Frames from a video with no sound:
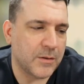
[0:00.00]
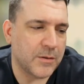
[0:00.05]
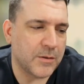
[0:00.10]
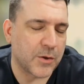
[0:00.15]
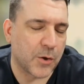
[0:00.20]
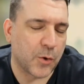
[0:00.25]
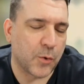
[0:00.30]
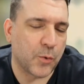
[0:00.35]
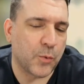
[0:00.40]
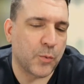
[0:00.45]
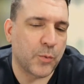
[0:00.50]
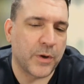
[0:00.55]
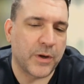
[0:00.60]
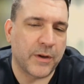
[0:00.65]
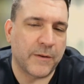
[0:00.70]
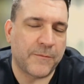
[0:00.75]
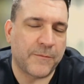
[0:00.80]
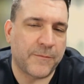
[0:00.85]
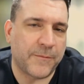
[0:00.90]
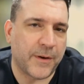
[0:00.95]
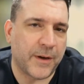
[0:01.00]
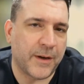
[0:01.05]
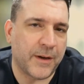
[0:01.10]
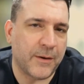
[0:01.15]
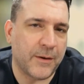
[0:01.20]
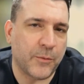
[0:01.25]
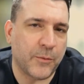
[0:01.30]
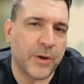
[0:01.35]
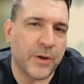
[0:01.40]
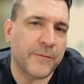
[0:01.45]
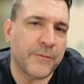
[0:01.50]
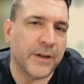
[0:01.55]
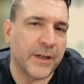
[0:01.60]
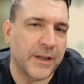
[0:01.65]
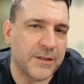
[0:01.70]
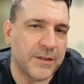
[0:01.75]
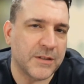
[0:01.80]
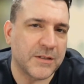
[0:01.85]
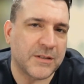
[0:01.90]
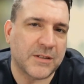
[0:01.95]
So what if an
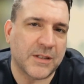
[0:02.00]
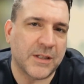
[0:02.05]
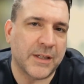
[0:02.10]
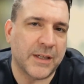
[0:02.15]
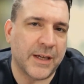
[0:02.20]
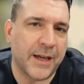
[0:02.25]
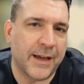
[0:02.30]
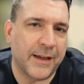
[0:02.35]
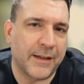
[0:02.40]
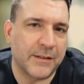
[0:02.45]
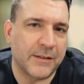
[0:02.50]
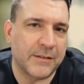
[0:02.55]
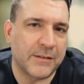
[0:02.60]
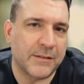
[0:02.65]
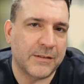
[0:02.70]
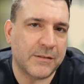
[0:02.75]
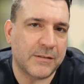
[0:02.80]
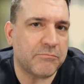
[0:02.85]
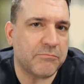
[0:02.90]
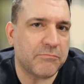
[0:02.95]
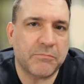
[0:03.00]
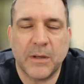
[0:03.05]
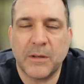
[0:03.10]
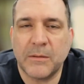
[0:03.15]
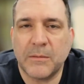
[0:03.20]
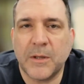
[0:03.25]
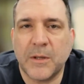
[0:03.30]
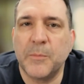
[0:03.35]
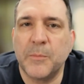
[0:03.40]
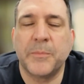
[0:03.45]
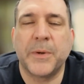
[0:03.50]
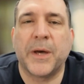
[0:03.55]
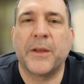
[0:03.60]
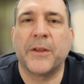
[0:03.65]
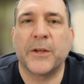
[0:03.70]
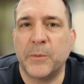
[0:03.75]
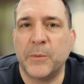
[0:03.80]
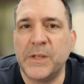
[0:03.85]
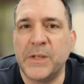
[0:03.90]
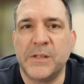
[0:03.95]
agency has a
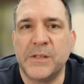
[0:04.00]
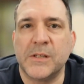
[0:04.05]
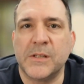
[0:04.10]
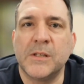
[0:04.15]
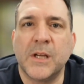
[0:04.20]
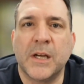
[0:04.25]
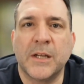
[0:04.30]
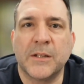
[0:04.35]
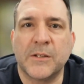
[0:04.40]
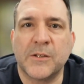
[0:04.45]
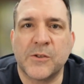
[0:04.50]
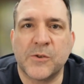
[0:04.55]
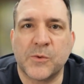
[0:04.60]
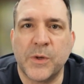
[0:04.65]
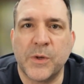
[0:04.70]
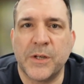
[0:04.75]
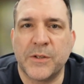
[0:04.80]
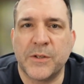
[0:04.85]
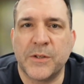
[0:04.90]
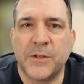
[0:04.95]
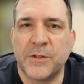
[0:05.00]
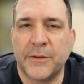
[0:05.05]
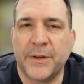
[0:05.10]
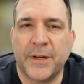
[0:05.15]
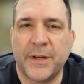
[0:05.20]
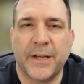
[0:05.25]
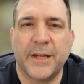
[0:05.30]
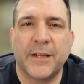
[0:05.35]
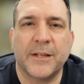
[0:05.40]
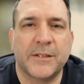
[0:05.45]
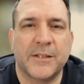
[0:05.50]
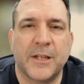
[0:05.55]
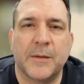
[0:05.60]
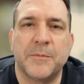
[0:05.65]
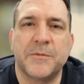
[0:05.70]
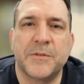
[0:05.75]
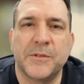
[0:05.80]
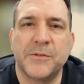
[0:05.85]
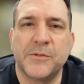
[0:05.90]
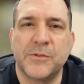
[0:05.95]
compelling reason not to switch? Are there any
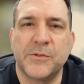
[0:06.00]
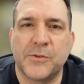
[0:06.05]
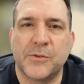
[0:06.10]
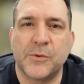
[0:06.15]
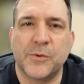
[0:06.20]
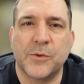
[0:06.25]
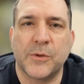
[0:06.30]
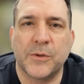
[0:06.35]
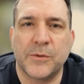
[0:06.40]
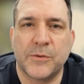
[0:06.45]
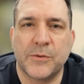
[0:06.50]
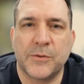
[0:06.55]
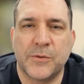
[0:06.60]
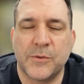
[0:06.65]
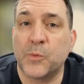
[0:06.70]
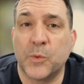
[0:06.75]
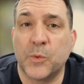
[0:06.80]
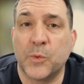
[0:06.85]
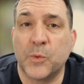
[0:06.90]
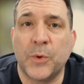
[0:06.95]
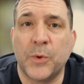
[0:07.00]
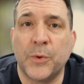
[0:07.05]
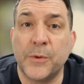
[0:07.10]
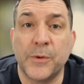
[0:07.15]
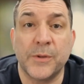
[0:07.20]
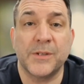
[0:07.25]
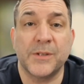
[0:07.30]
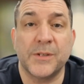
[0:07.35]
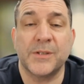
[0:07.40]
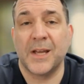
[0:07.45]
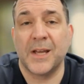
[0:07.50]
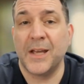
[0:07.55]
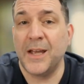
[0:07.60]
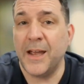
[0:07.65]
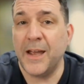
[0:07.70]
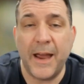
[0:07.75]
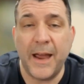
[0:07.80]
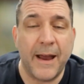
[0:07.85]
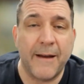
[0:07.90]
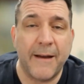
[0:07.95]
exceptions to the rule, or does
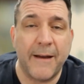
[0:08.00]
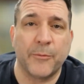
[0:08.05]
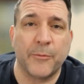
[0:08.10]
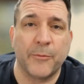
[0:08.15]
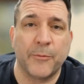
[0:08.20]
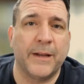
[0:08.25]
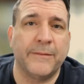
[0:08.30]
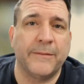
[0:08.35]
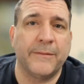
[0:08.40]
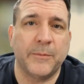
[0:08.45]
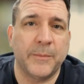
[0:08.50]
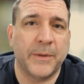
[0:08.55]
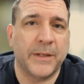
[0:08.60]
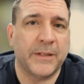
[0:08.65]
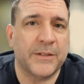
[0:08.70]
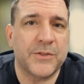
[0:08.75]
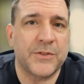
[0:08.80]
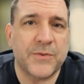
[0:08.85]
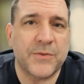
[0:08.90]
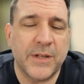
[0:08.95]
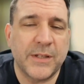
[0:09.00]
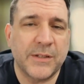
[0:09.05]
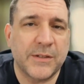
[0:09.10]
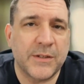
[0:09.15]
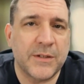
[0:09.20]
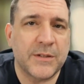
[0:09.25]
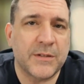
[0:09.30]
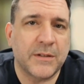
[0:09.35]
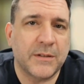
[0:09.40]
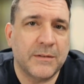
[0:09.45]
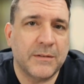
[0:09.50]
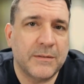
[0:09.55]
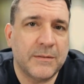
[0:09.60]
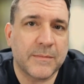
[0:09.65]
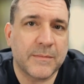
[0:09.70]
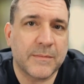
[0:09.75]
everyone have to make this transition?